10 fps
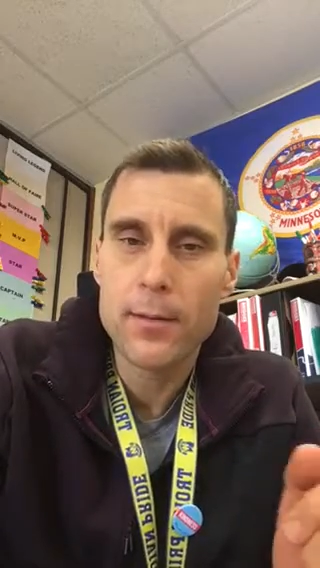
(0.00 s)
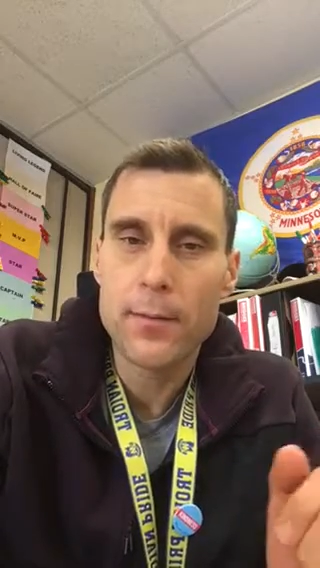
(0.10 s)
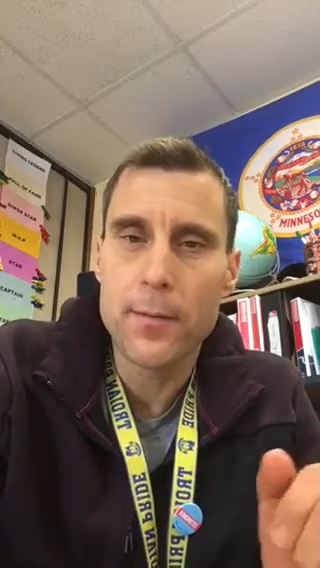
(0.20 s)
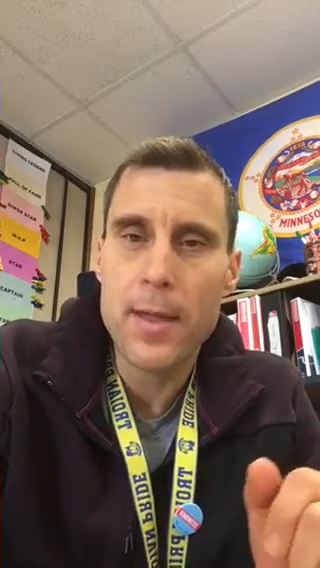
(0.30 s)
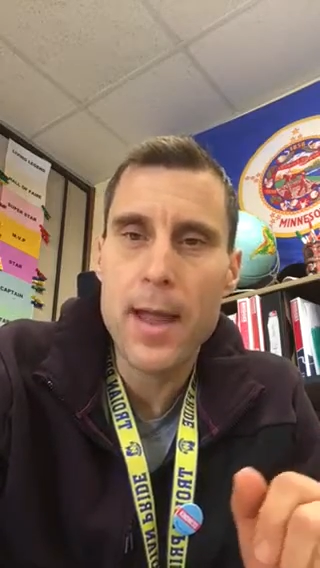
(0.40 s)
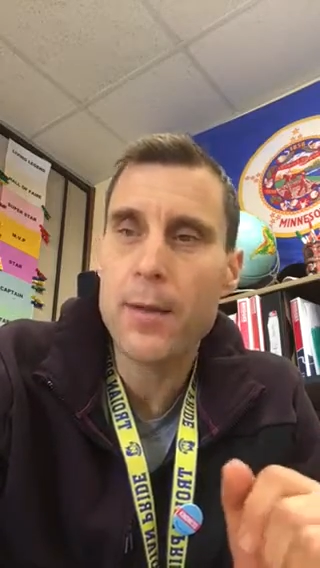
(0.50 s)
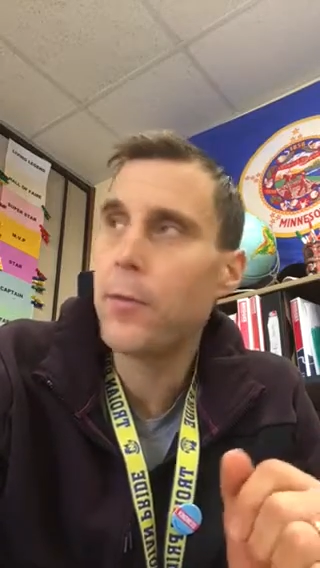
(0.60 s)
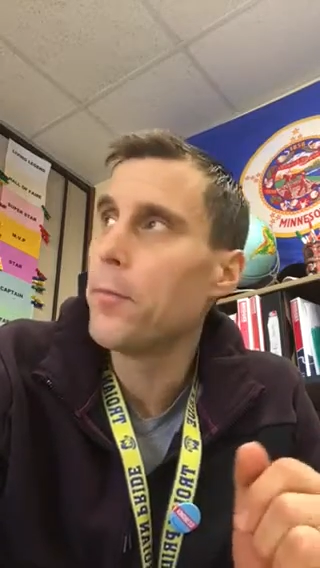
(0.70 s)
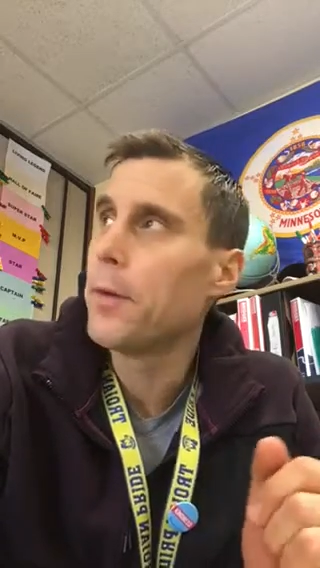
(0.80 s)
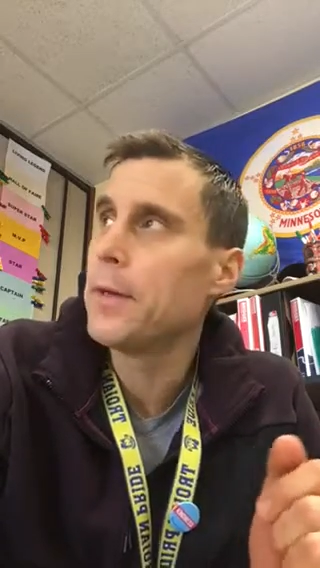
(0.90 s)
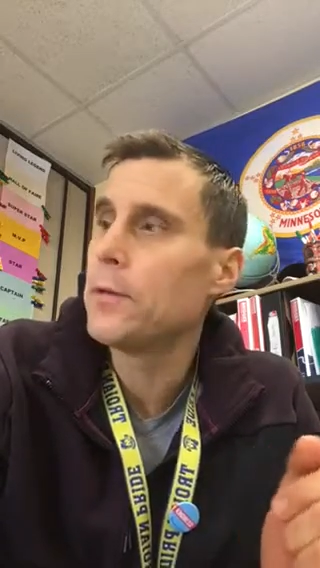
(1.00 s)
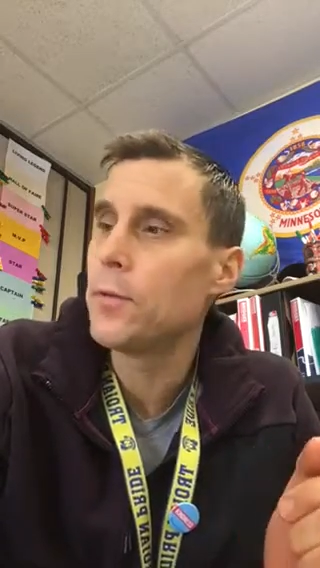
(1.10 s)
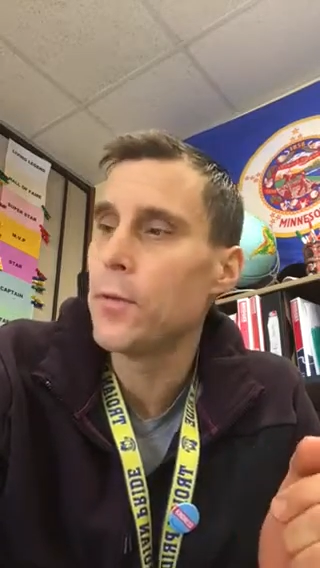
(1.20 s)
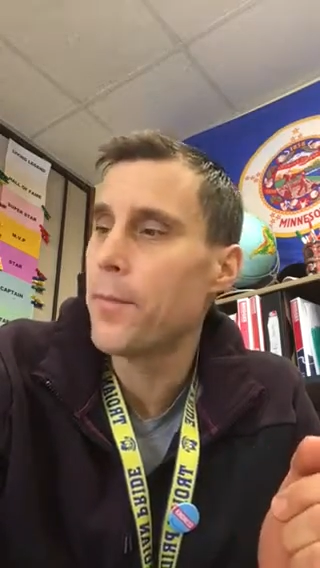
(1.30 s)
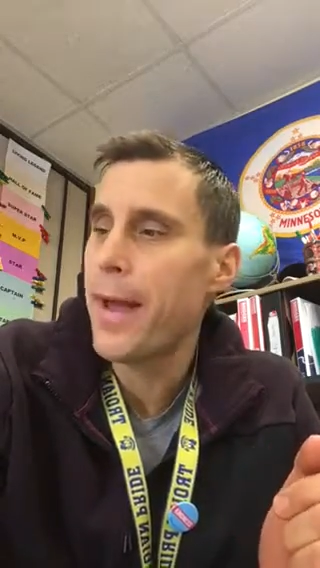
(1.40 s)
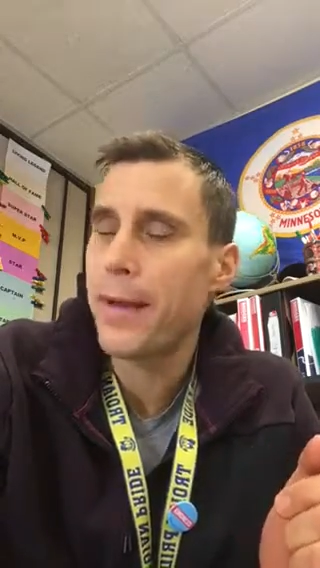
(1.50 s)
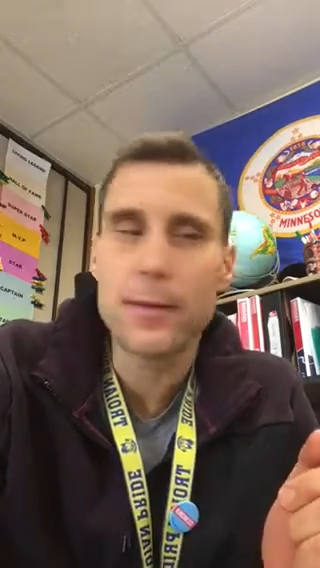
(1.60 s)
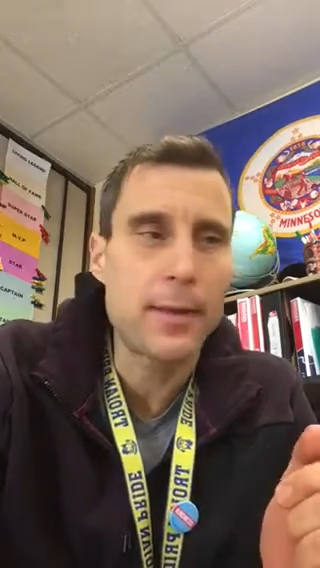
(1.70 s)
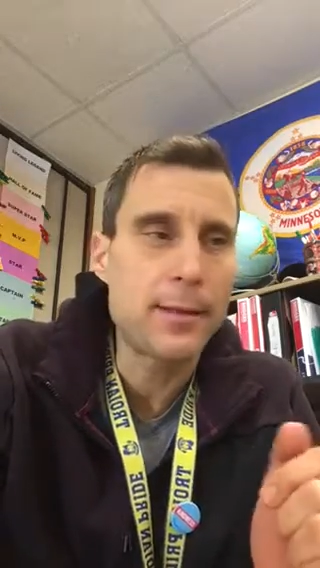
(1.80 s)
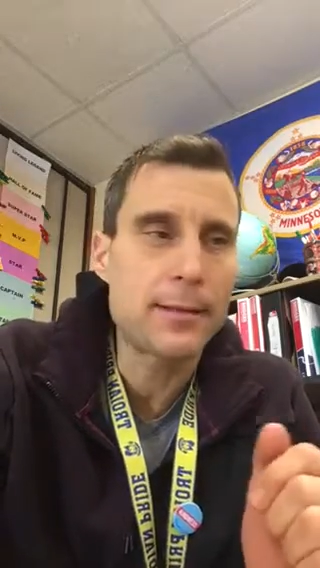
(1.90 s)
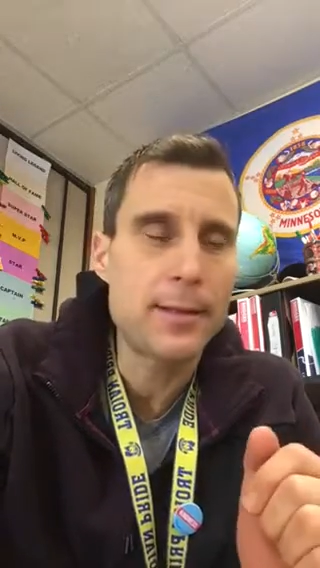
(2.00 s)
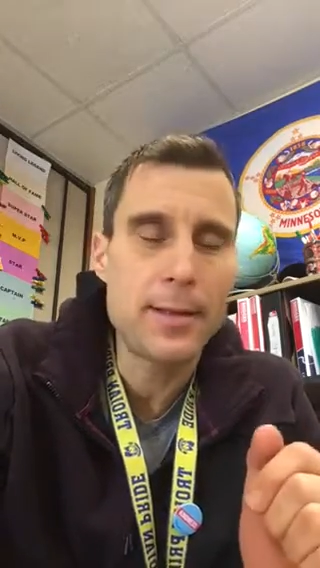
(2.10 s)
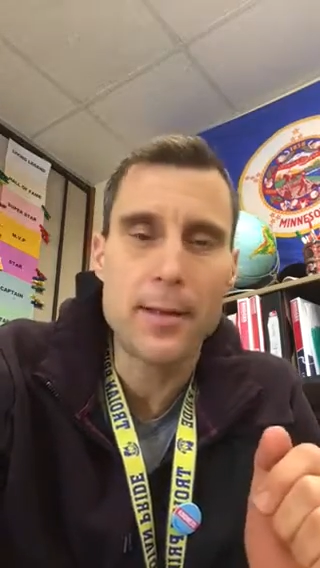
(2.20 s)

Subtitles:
From that, we went into the math lesson.